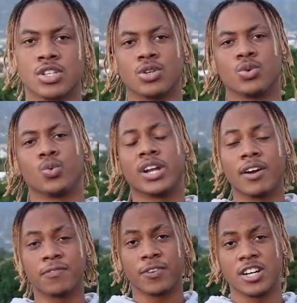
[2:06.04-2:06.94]
So when
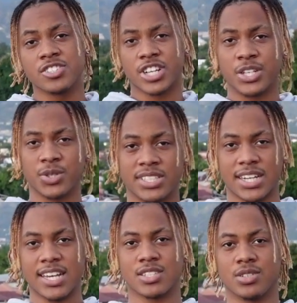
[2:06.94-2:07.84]
I first
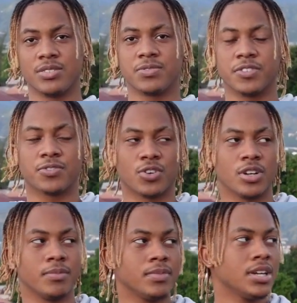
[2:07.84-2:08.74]
graduated high school in free
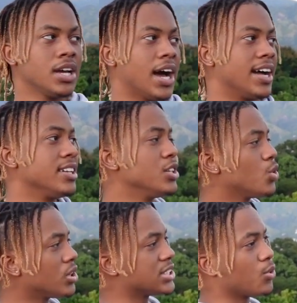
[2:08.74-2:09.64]
form, I didn't
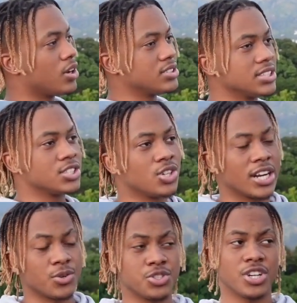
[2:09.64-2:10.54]
know what I wanted to do,
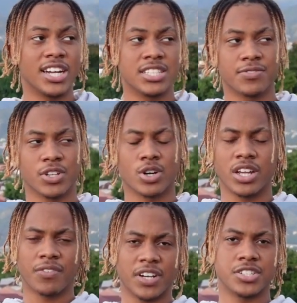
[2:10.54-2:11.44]
and I was trying to figure out
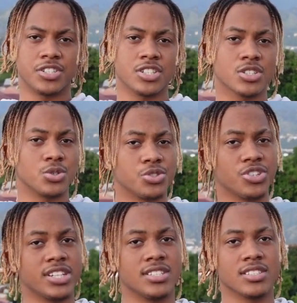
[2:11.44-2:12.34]
if I should just go
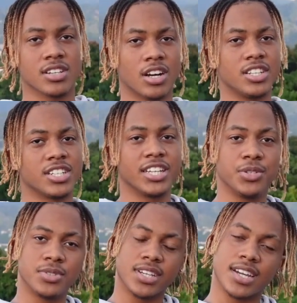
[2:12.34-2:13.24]
straight into college at
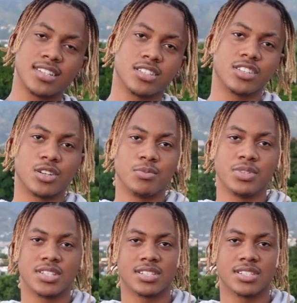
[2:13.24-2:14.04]
UTech and study computer